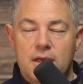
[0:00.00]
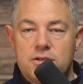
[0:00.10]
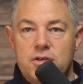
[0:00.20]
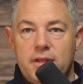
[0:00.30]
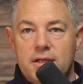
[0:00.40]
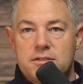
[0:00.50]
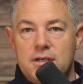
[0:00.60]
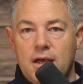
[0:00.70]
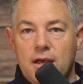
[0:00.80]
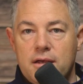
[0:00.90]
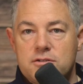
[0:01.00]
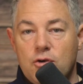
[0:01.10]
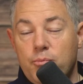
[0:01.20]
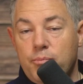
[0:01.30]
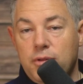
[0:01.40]
So that's
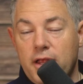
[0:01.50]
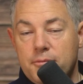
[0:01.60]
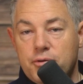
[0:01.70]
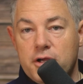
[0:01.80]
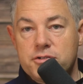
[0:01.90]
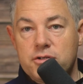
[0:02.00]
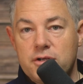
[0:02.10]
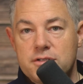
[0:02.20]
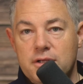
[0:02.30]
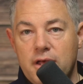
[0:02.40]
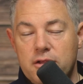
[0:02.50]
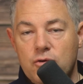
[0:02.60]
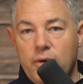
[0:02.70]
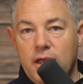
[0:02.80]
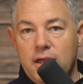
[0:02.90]
so blood pressure is another
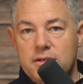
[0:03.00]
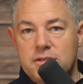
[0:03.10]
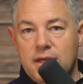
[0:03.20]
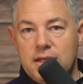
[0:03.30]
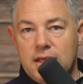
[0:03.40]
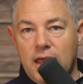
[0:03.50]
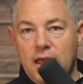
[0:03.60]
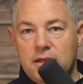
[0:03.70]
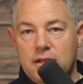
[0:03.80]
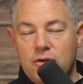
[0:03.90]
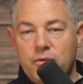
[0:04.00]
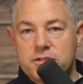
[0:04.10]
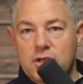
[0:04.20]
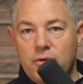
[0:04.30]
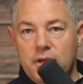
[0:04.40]
way to indicate
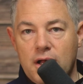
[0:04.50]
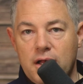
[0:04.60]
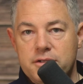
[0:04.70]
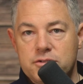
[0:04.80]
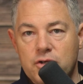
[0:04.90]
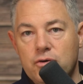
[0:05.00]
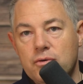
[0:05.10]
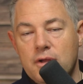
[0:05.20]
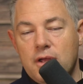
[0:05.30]
what's going on. So